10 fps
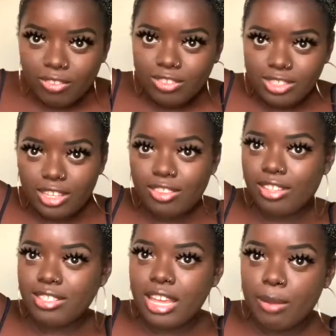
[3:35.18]
See,
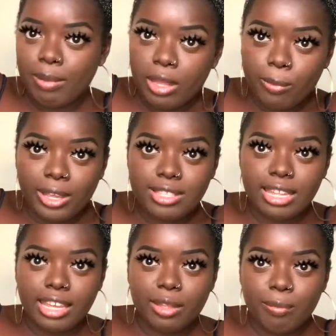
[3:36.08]
these headband wigs, they
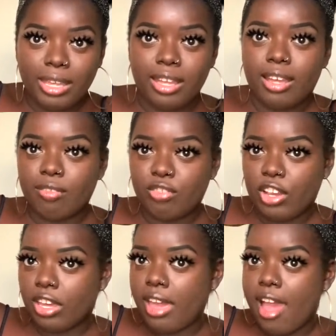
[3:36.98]
can be a
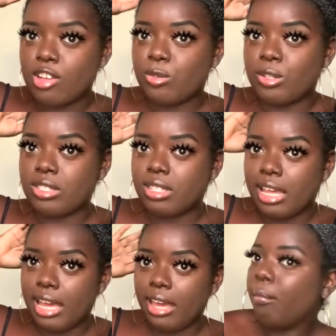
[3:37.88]
very casual
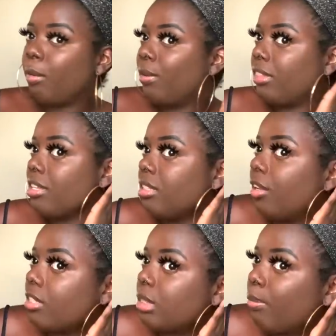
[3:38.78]
slay, but with this
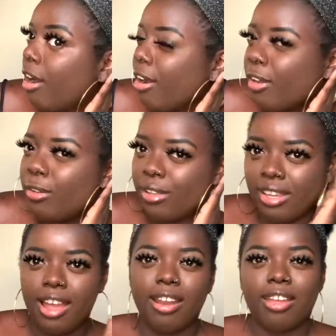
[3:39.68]
whole sparkle, it
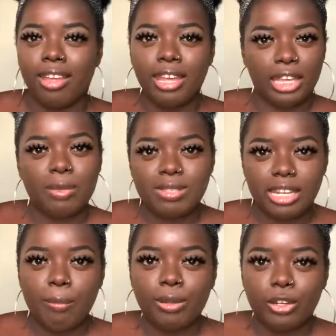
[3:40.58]
kind of amps it
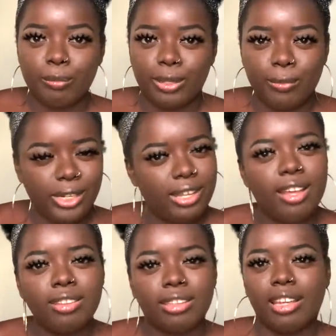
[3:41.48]
up a little bit. What do
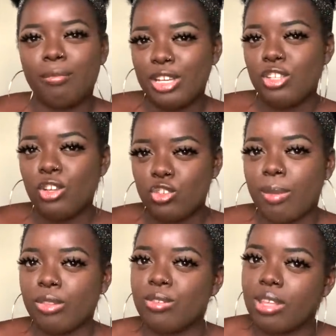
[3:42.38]
y'all think? Make sure you drop
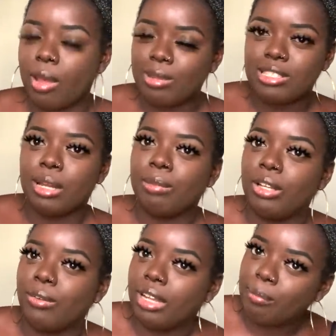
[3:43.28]
those comments down below
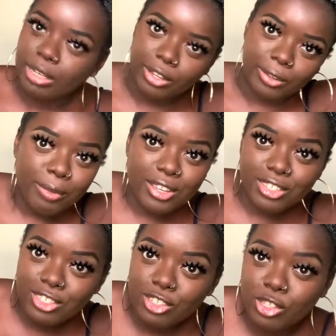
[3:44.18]
and let me know. Yo,
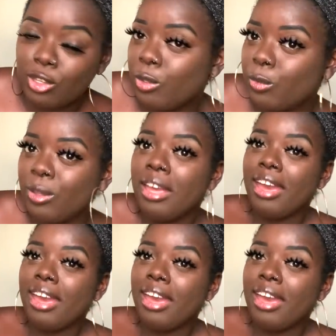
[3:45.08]
this is cute.